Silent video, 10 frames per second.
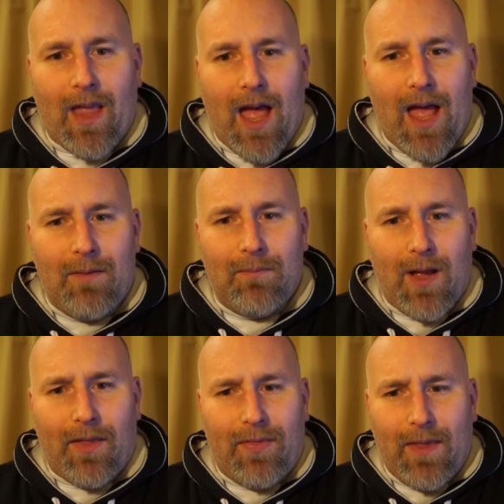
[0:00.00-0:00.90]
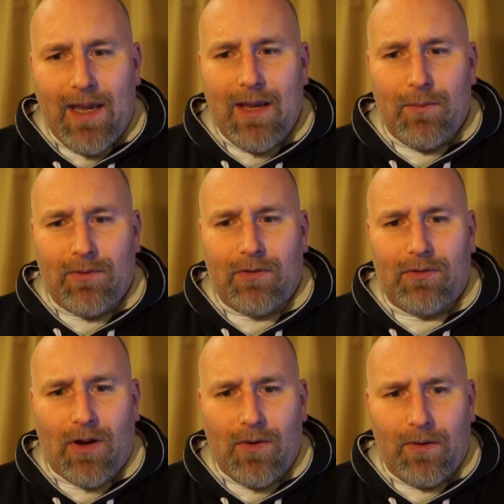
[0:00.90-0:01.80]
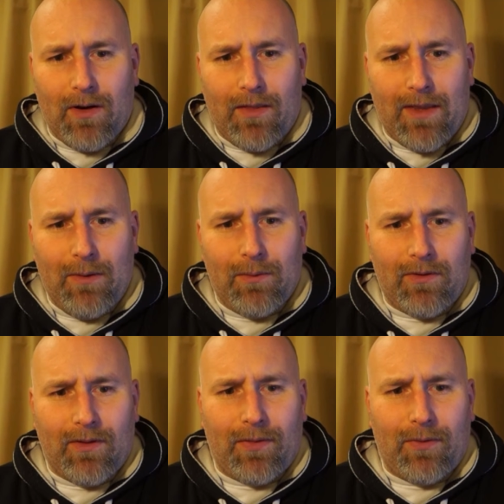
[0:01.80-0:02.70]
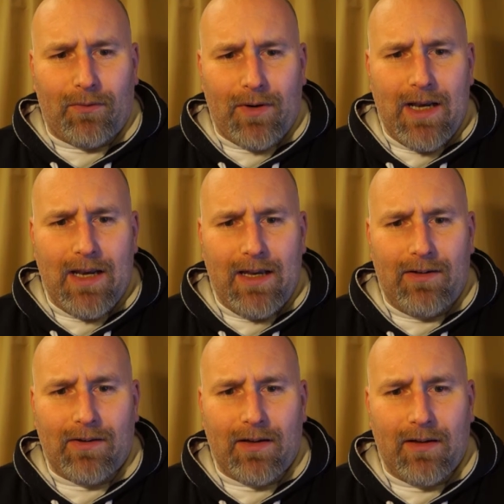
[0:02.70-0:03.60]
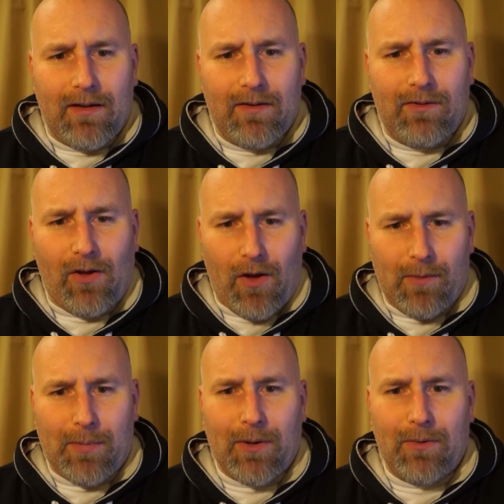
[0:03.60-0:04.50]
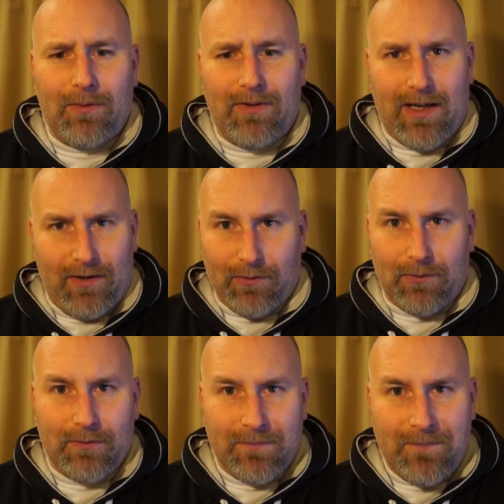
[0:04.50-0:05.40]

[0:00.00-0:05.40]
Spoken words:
I think it was a Shogun. I think it was the 3-litre turbo diesel